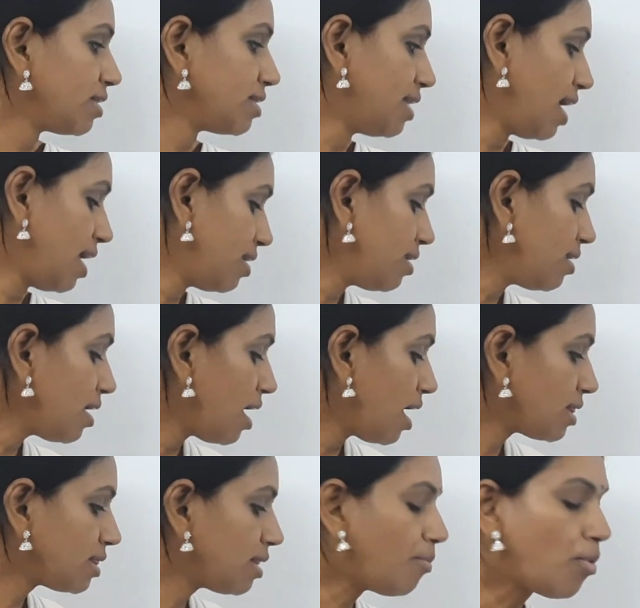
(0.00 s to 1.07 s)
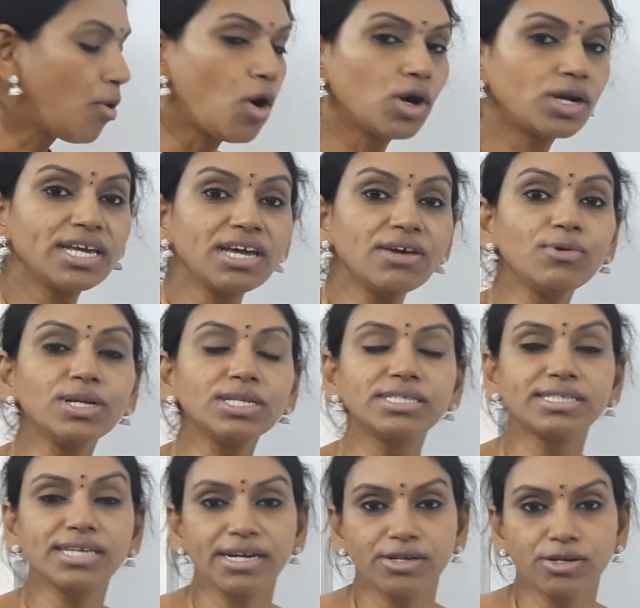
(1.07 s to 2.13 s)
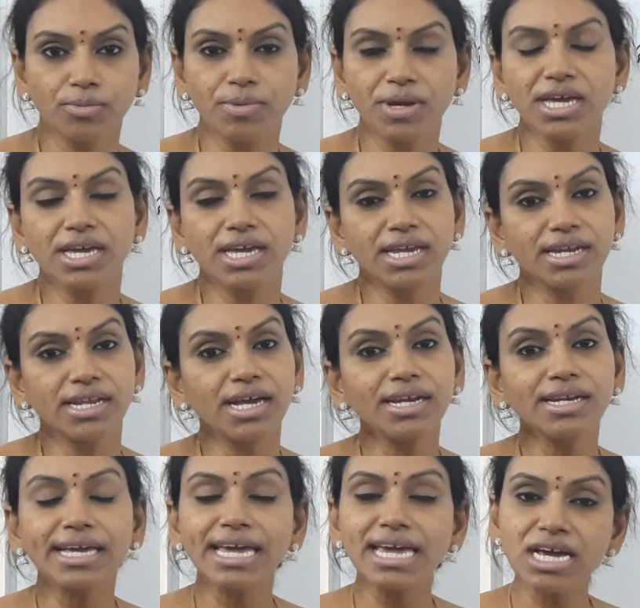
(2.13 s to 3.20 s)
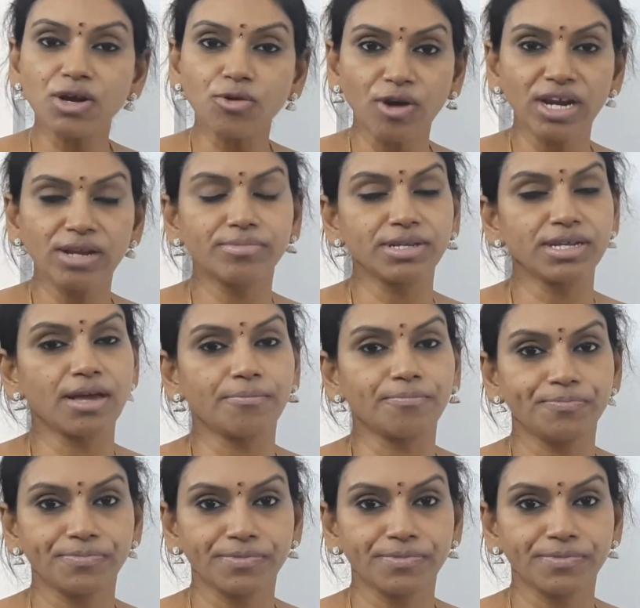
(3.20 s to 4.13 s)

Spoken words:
Then the body will said to be in an equilibrium.